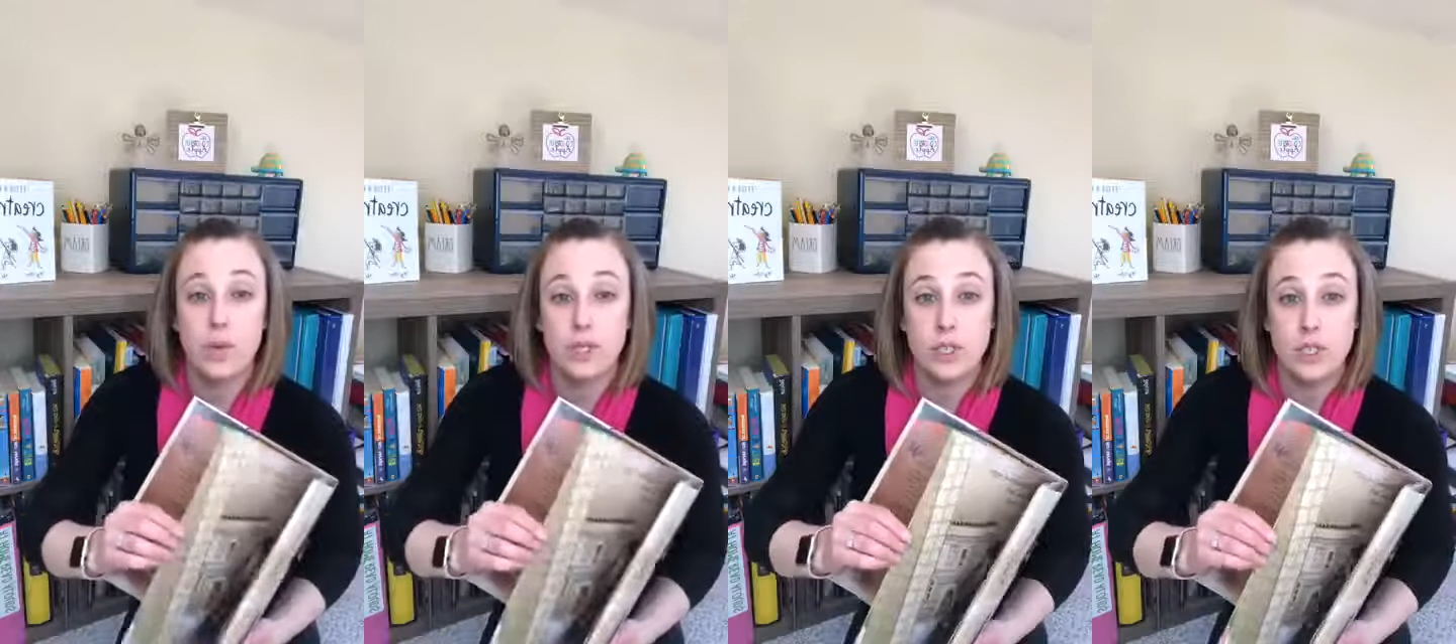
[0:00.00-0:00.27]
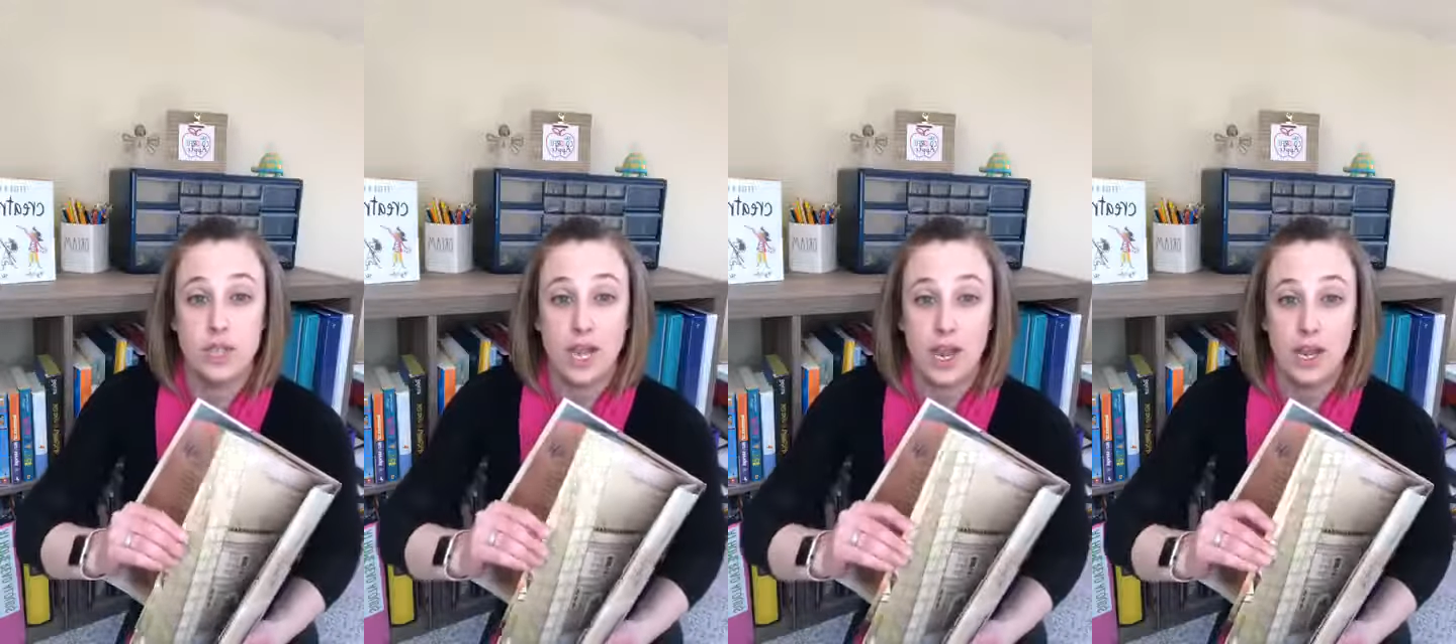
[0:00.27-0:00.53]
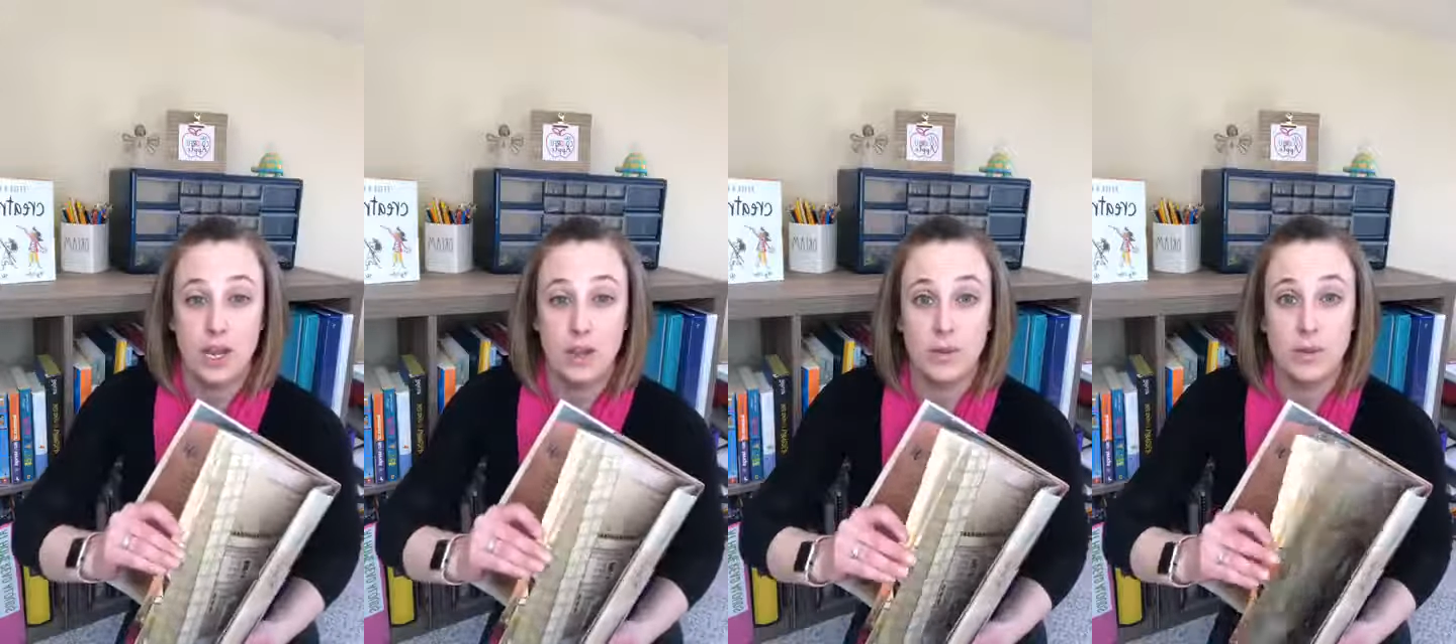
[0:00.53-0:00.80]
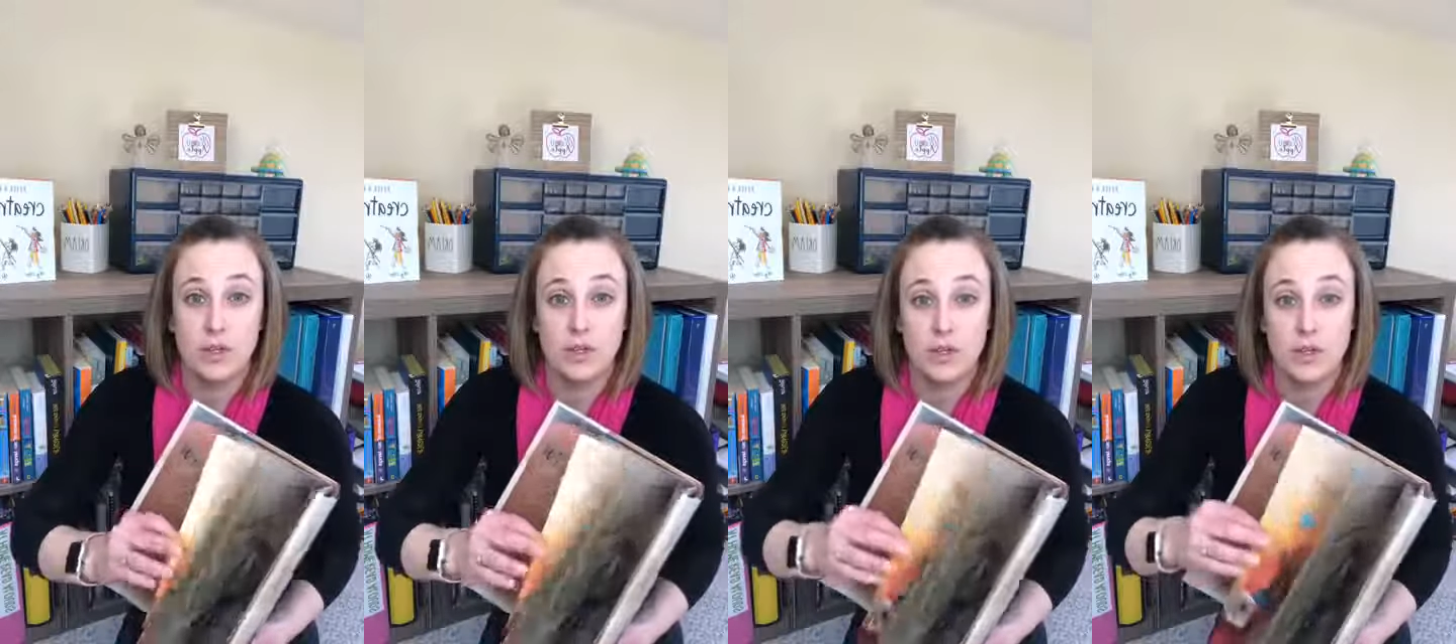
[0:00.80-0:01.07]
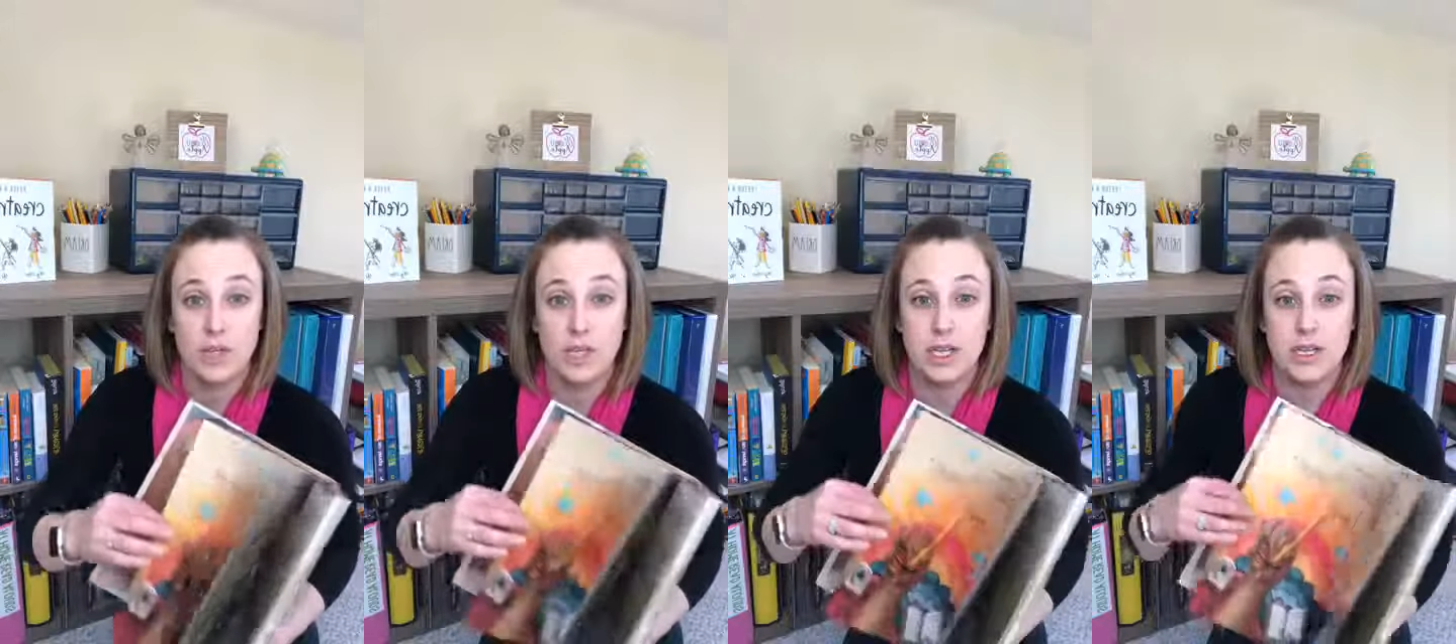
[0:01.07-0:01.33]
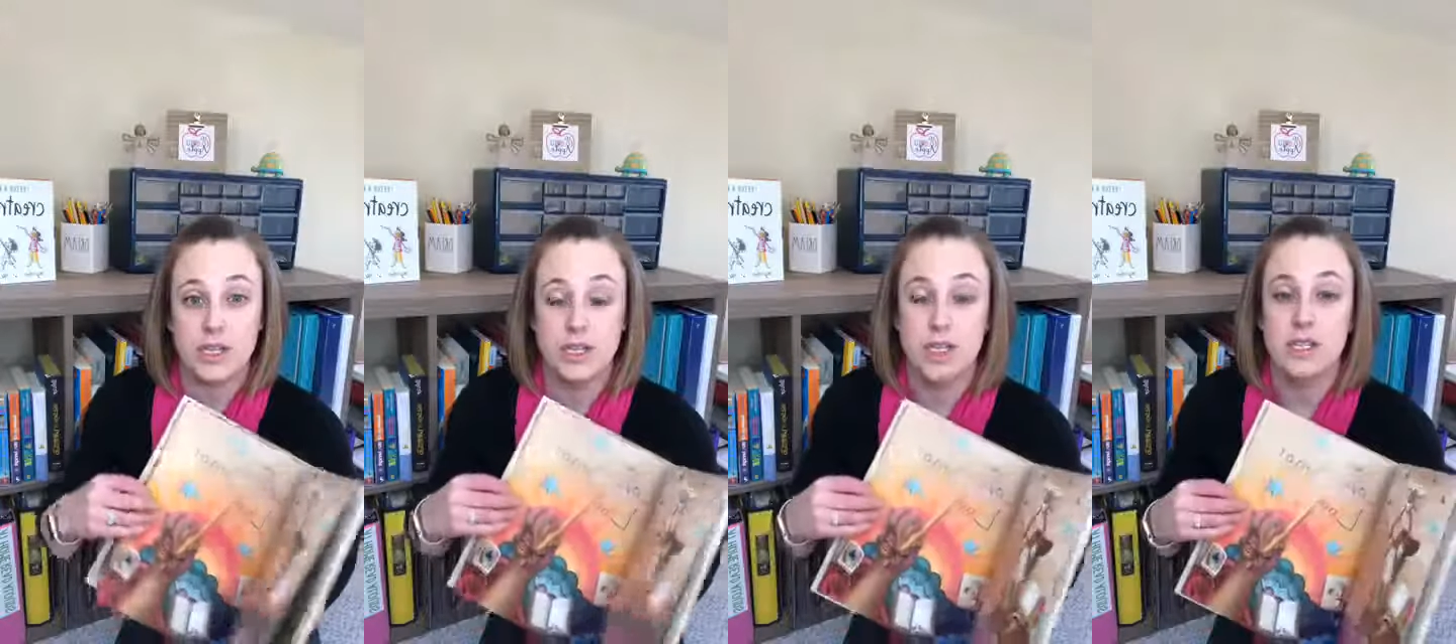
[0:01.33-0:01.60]
when she came to the
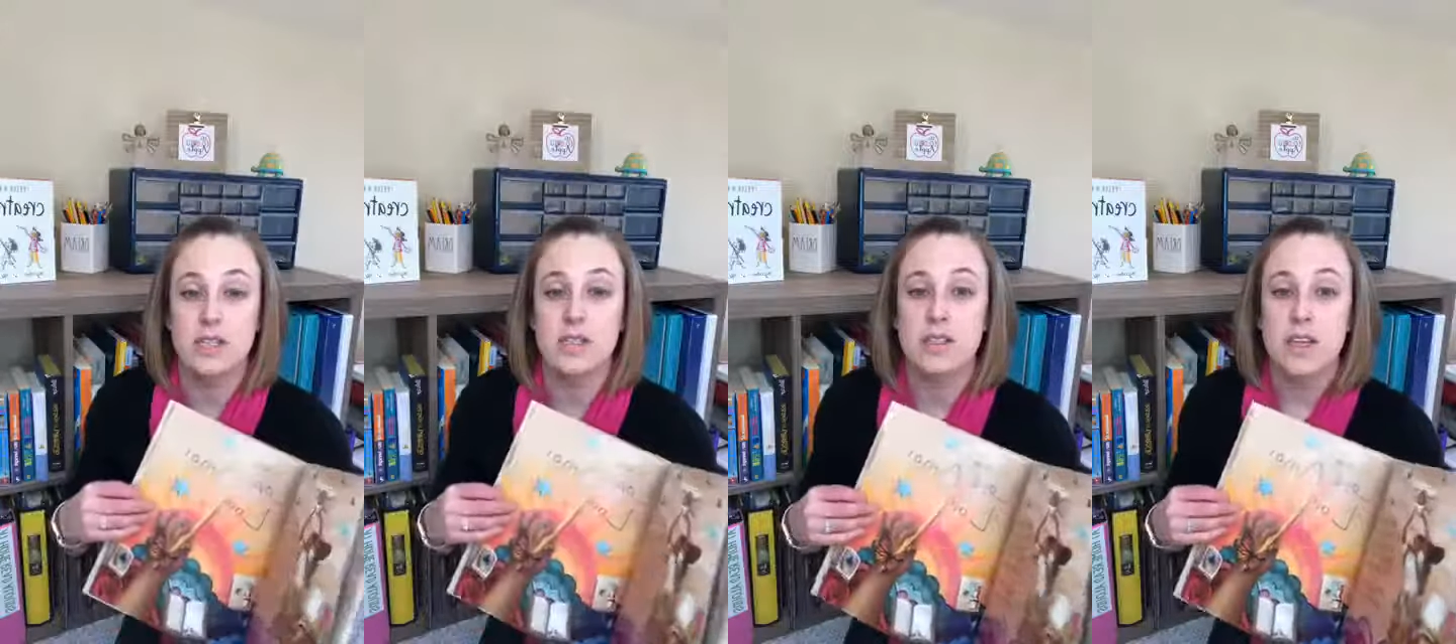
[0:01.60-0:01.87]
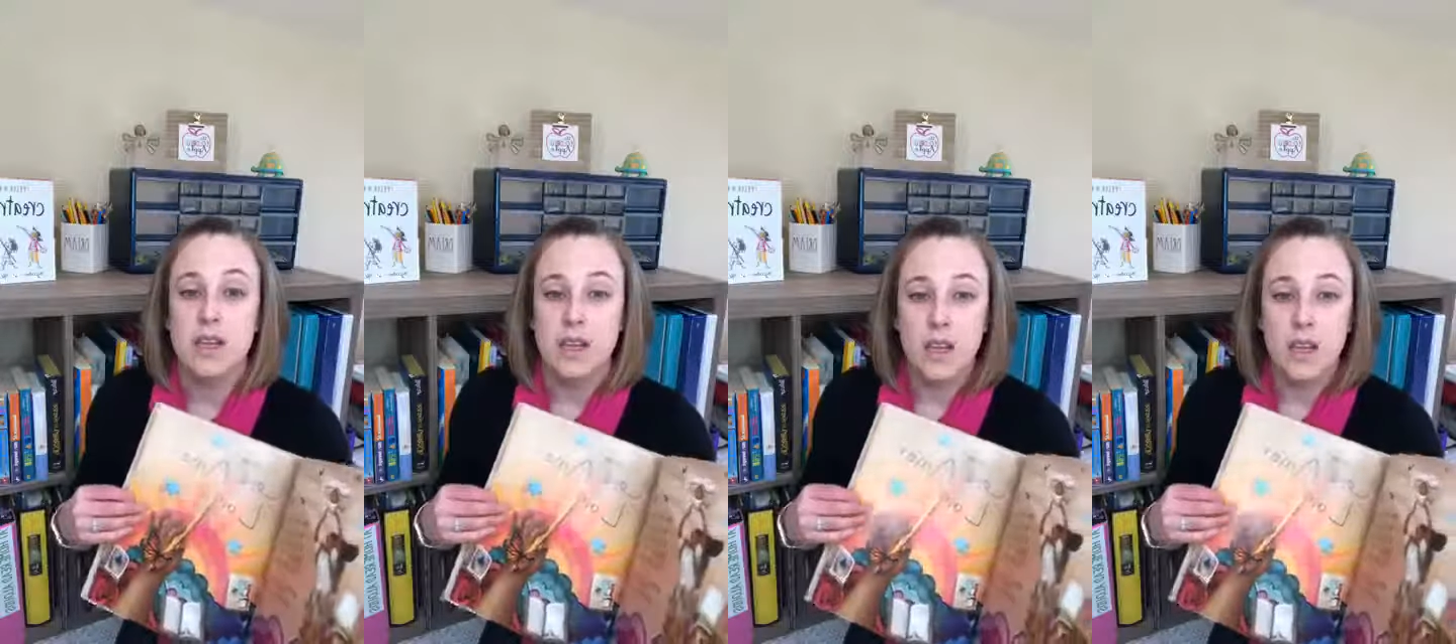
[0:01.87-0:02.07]
United States.